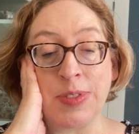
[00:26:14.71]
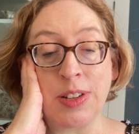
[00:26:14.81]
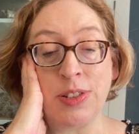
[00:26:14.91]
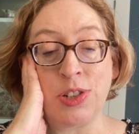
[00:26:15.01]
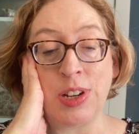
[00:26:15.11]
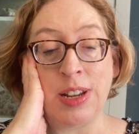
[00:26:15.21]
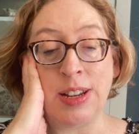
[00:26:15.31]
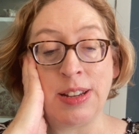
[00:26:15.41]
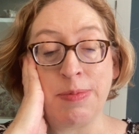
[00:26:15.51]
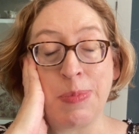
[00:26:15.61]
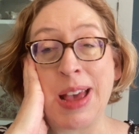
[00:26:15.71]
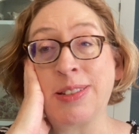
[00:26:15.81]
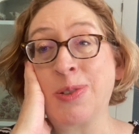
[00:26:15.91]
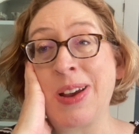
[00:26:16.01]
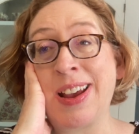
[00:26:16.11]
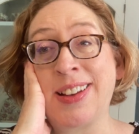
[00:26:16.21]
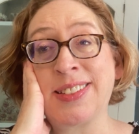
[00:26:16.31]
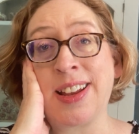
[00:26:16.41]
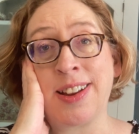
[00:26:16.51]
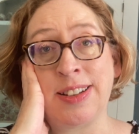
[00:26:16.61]
she passed away
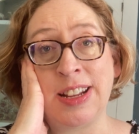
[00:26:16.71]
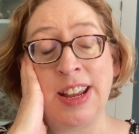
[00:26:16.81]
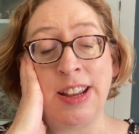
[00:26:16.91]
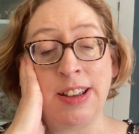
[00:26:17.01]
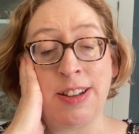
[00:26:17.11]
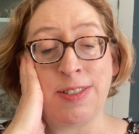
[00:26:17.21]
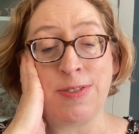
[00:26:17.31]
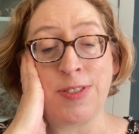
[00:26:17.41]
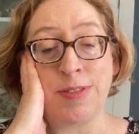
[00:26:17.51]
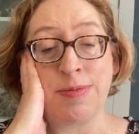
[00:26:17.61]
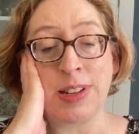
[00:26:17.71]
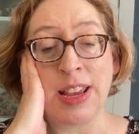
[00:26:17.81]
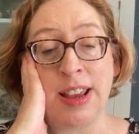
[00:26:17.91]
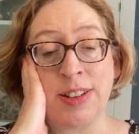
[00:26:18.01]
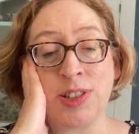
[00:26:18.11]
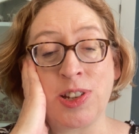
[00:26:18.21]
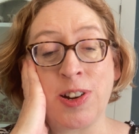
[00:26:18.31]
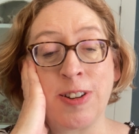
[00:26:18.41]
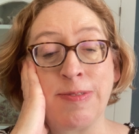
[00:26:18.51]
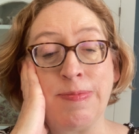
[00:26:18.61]
suddenly from
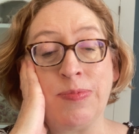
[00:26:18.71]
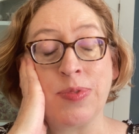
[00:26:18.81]
cancer,